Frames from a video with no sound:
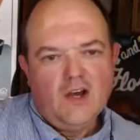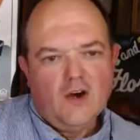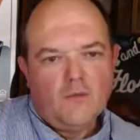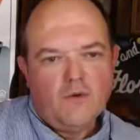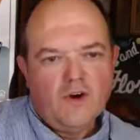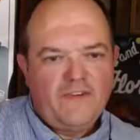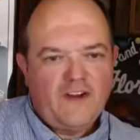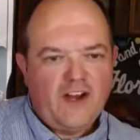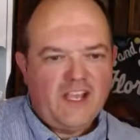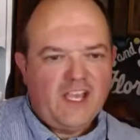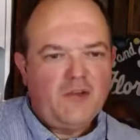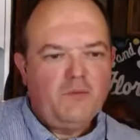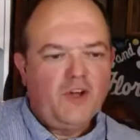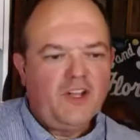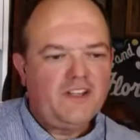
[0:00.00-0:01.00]
Well, very
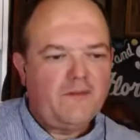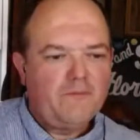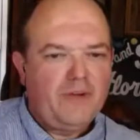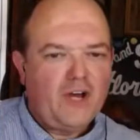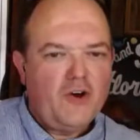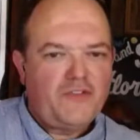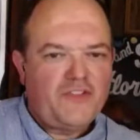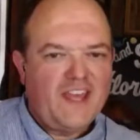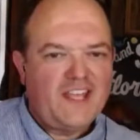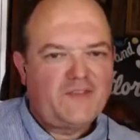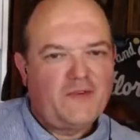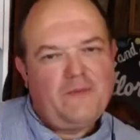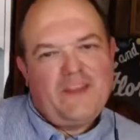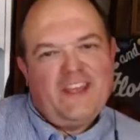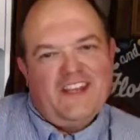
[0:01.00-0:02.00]
good. Well, Bo, thanks
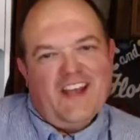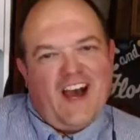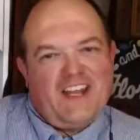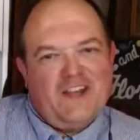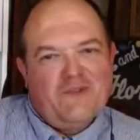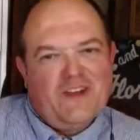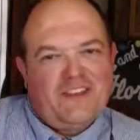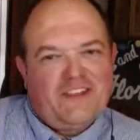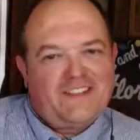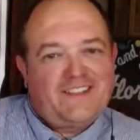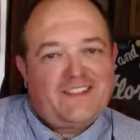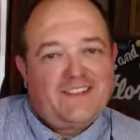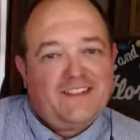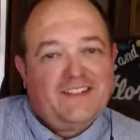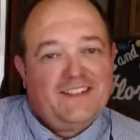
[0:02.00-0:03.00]
for being naughty with us.